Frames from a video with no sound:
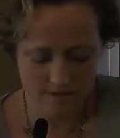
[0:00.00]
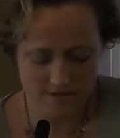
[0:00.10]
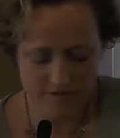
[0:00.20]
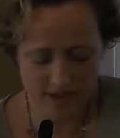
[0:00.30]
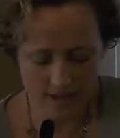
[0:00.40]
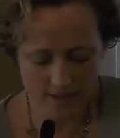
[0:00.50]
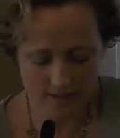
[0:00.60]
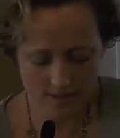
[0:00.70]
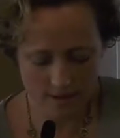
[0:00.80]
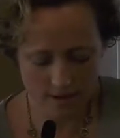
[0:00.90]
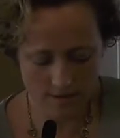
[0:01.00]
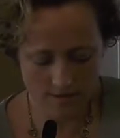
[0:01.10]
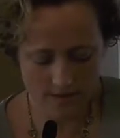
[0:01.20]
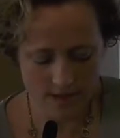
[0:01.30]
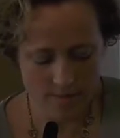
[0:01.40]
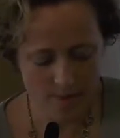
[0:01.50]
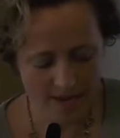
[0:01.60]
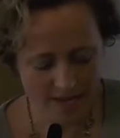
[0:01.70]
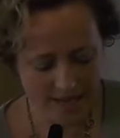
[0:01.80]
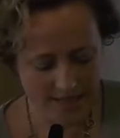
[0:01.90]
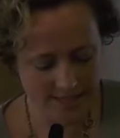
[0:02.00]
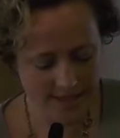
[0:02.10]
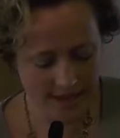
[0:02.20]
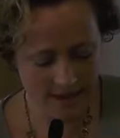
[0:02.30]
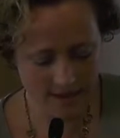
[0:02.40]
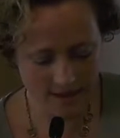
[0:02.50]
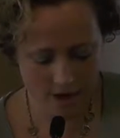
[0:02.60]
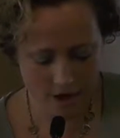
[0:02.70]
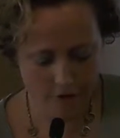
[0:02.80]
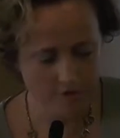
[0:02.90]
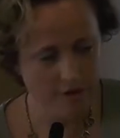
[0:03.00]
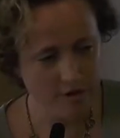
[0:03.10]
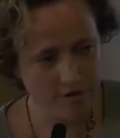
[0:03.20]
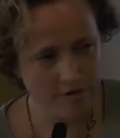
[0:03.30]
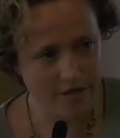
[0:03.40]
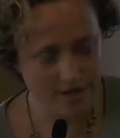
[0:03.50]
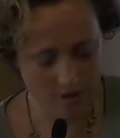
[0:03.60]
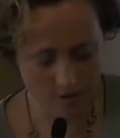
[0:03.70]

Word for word: those feckless gulls pecking the sand a few feet